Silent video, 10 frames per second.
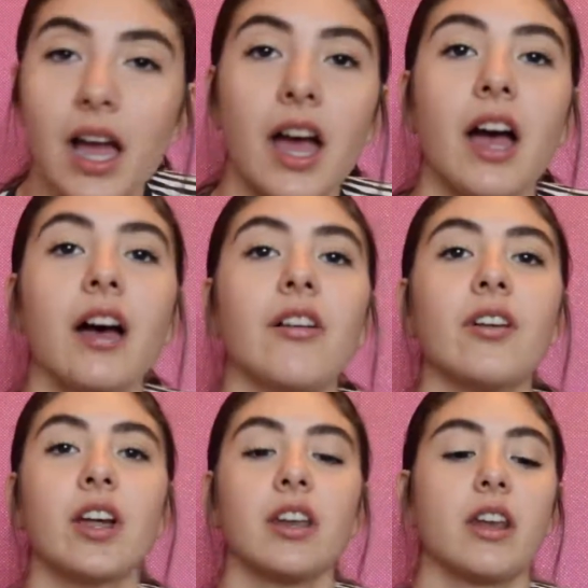I
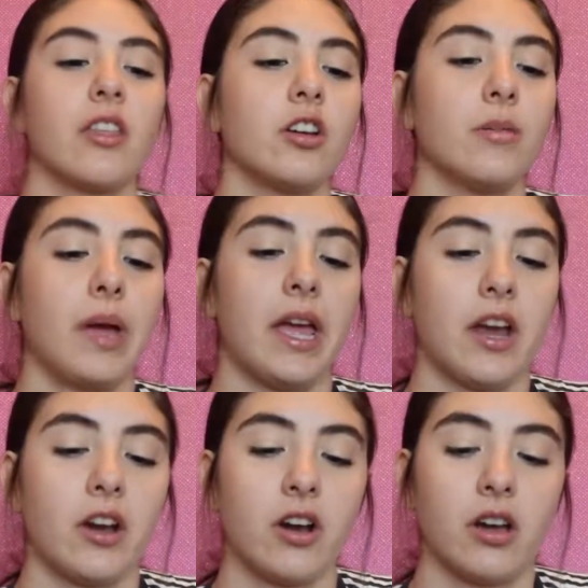have another
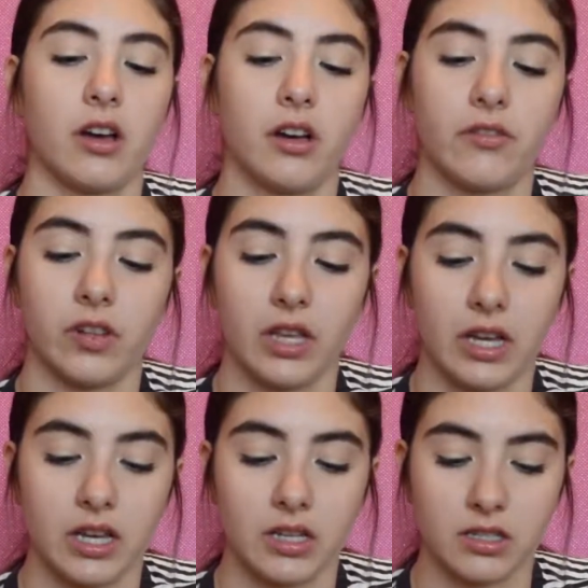pair of
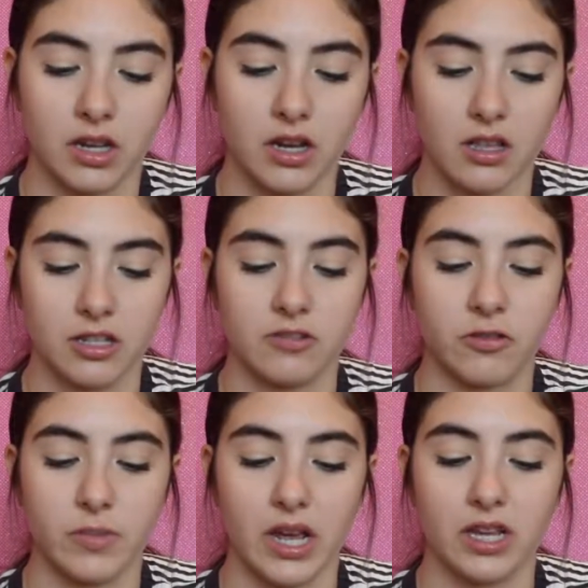leggings I got these
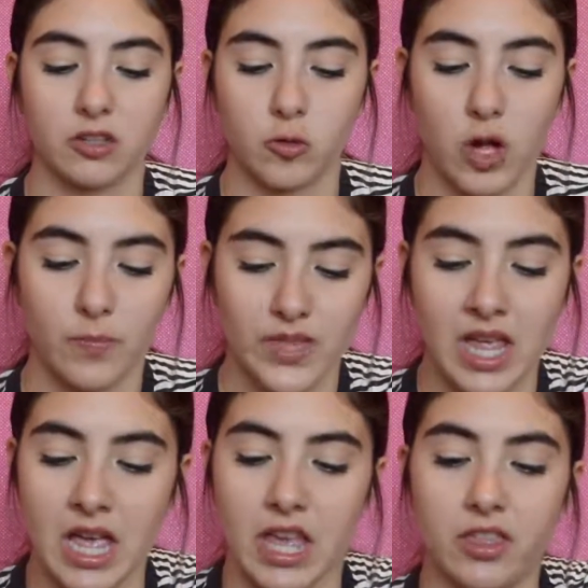from Nike as well
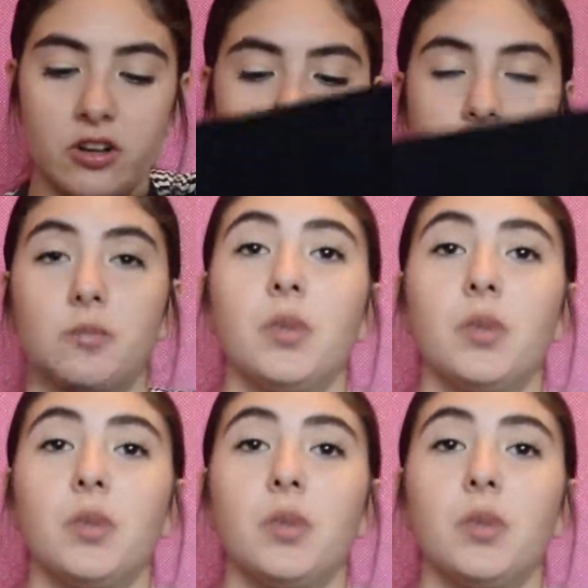and they're just